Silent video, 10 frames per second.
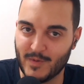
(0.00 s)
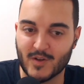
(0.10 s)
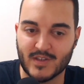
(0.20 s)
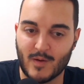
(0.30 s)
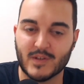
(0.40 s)

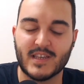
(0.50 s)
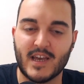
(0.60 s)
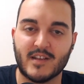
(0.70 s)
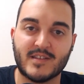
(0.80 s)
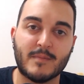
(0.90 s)
because I was
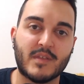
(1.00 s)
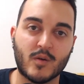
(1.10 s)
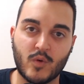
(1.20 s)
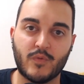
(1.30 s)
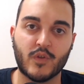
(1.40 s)
saying
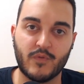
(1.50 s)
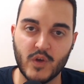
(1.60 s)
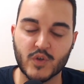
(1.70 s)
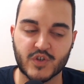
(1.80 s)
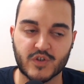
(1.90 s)
something good for the
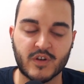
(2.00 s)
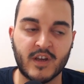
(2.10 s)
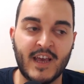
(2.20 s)
future,